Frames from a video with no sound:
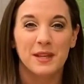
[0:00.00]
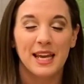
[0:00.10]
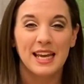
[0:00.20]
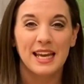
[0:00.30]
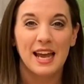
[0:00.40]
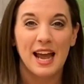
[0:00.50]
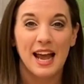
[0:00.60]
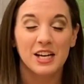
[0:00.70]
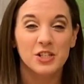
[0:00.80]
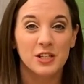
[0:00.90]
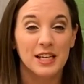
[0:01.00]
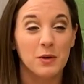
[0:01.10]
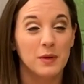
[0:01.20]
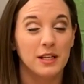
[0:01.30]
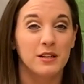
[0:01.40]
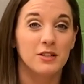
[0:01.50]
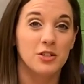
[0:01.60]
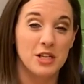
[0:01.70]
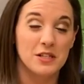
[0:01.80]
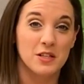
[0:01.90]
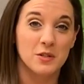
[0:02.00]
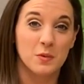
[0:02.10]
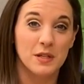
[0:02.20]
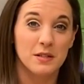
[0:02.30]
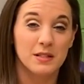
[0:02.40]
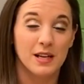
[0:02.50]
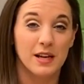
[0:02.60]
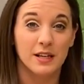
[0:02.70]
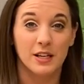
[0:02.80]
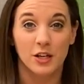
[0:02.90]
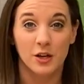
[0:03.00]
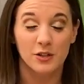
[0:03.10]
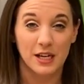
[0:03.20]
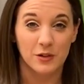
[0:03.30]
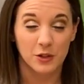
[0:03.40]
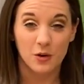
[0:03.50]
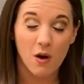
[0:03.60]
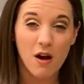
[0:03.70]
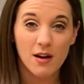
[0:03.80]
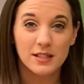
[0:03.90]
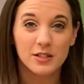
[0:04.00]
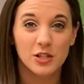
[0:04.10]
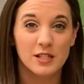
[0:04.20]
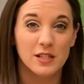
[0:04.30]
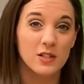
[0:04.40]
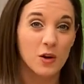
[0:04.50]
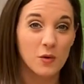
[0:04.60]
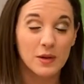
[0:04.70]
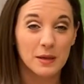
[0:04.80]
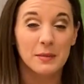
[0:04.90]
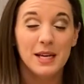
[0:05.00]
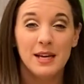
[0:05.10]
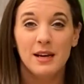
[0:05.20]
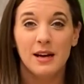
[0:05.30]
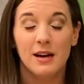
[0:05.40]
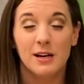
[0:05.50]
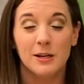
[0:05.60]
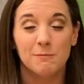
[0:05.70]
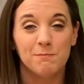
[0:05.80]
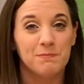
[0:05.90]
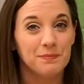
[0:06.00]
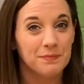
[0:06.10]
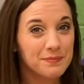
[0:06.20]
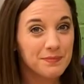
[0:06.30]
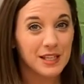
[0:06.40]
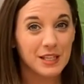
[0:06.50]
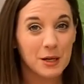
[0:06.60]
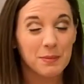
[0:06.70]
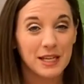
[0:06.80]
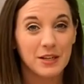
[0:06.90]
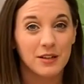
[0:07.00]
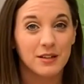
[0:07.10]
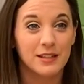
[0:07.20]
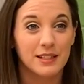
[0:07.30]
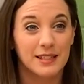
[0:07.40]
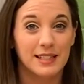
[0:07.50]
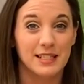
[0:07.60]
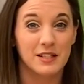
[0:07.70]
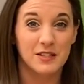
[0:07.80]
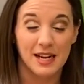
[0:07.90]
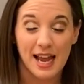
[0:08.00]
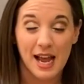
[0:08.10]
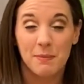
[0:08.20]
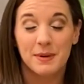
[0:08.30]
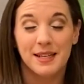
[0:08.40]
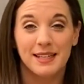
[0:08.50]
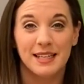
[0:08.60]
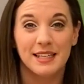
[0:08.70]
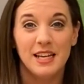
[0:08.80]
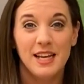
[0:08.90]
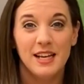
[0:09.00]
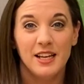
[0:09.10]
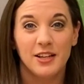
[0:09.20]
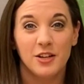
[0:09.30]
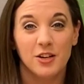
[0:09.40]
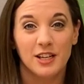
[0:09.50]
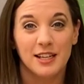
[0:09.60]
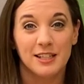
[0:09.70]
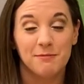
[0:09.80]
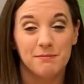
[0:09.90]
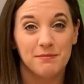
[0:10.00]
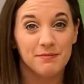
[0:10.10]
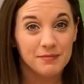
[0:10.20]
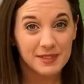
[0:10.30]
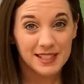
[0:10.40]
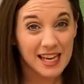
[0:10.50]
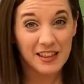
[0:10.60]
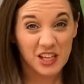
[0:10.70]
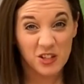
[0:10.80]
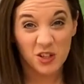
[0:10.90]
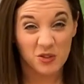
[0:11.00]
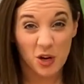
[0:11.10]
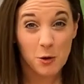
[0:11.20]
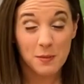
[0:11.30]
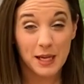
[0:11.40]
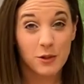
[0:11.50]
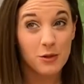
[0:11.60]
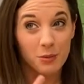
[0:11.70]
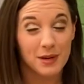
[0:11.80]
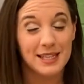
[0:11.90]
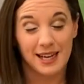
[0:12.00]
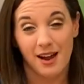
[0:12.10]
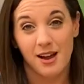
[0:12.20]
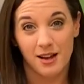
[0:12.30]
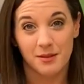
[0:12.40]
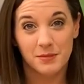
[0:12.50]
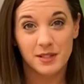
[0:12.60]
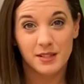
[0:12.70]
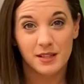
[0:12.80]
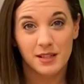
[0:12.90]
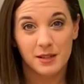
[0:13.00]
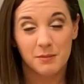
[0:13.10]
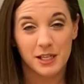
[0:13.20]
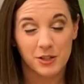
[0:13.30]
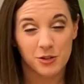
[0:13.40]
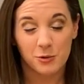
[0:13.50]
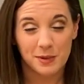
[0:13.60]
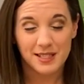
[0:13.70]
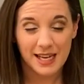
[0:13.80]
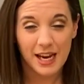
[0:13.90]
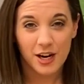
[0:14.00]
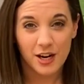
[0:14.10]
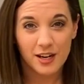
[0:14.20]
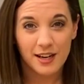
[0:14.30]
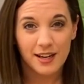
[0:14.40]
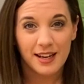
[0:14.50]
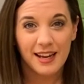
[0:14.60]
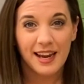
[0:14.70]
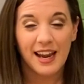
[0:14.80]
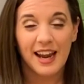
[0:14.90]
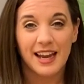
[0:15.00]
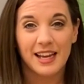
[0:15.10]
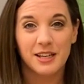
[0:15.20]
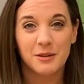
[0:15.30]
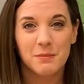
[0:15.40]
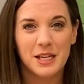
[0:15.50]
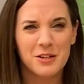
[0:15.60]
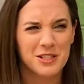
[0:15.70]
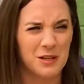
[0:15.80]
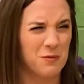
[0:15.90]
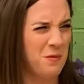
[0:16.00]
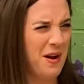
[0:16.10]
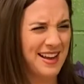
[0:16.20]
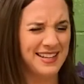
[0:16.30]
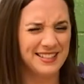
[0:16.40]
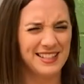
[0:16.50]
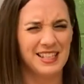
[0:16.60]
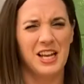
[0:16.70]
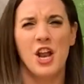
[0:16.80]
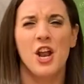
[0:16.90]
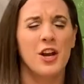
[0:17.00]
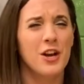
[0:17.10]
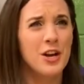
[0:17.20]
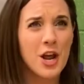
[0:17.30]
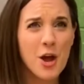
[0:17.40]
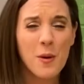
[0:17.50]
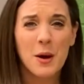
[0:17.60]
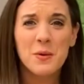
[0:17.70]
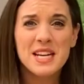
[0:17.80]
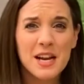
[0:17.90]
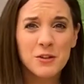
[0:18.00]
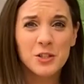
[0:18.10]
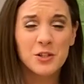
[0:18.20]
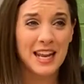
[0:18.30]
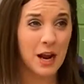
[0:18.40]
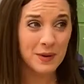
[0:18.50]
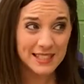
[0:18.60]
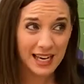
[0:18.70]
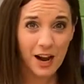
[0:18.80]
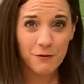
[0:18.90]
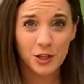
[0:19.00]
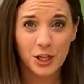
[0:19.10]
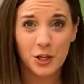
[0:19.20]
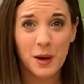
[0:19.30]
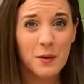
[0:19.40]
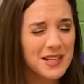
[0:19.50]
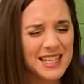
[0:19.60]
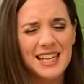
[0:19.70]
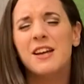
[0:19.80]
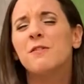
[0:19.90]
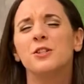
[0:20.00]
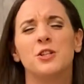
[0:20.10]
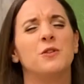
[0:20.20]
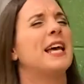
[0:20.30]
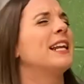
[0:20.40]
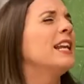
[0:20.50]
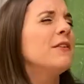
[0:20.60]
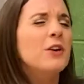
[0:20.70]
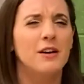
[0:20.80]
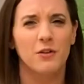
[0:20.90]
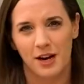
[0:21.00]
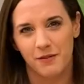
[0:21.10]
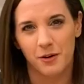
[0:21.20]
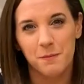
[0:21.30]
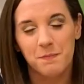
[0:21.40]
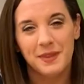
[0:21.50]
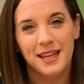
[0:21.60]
he actually, when Jesus was going to go down on the cross, Jesus told him, you know, Peter, this is going to happen, and you're going to say that you don't know me 3 times because you'll be scared. And Peter said, what? No, I would never do that. I would die for you. I would never do that. Never, ever, ever.